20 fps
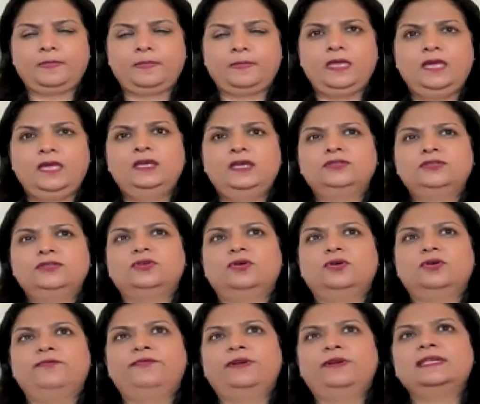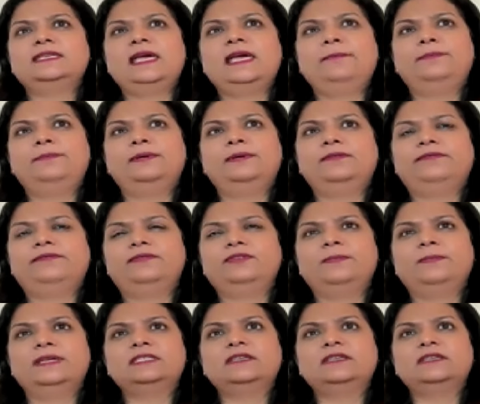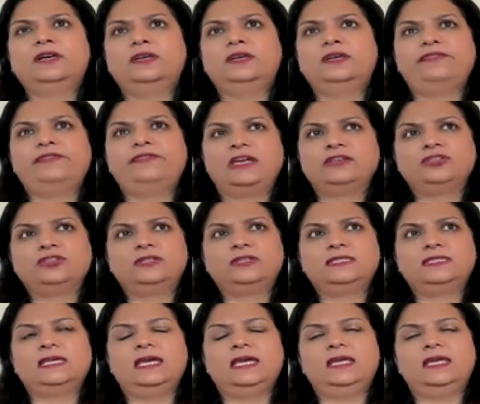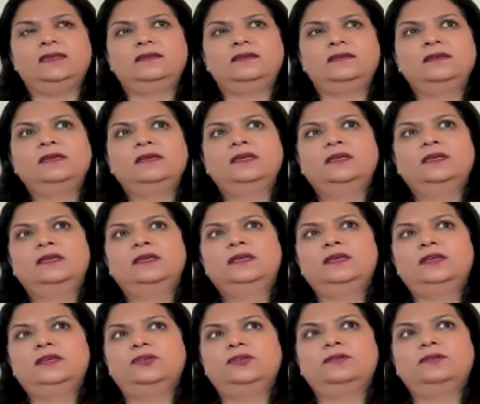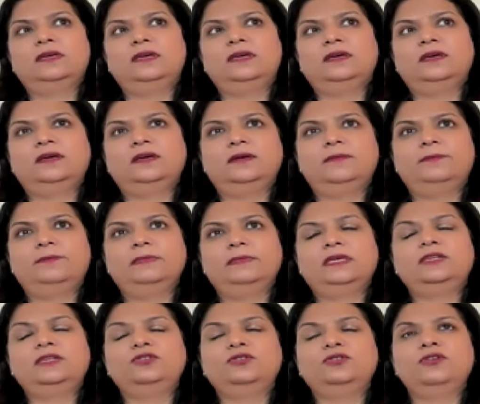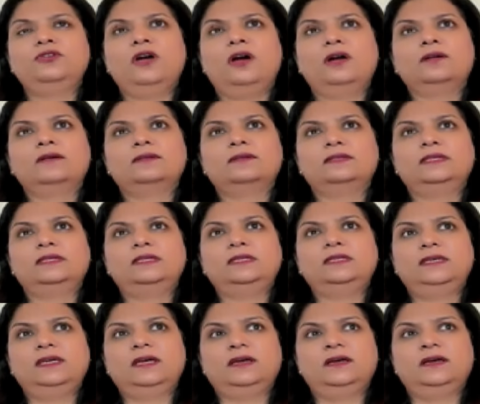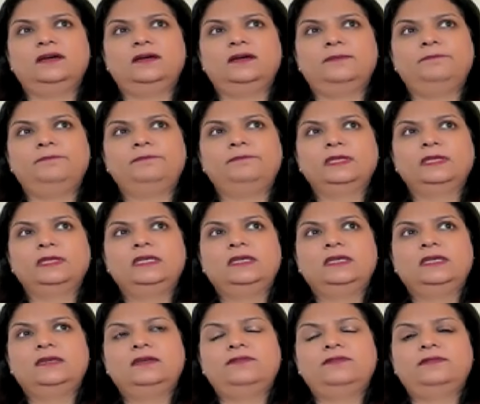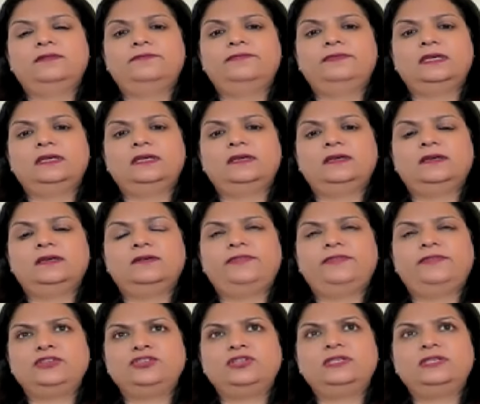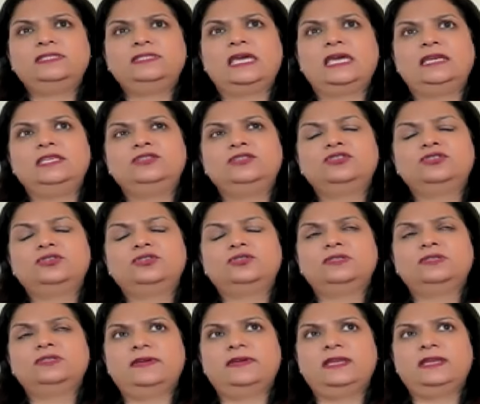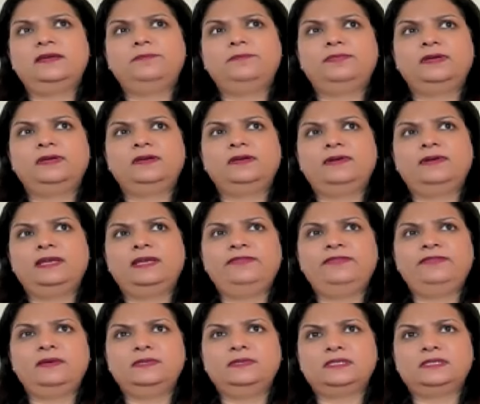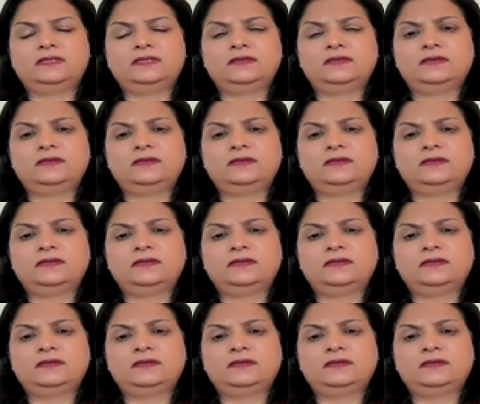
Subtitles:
So, for example, you must have heard of fashion design. In New York, the Fashion Design Institute is very famous.